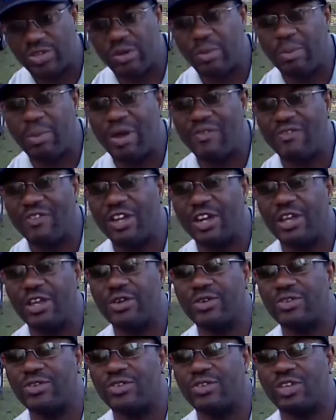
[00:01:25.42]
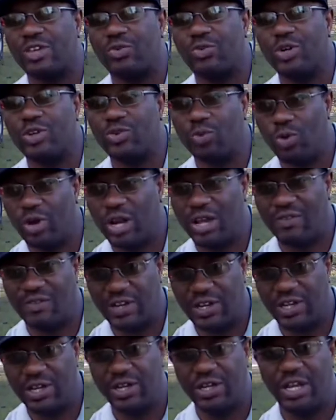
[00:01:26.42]
of my videos and see which one I've
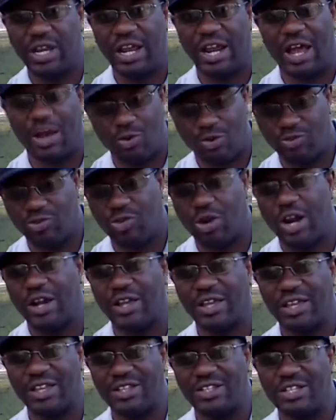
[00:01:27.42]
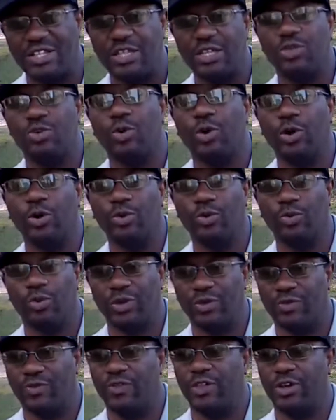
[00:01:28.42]
done, and I will try to continue on
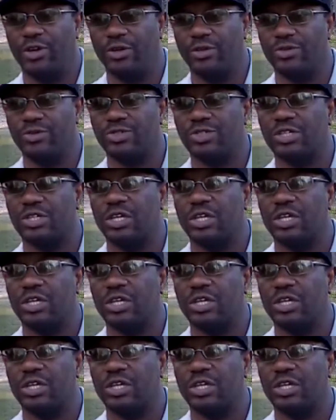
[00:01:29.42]
with those,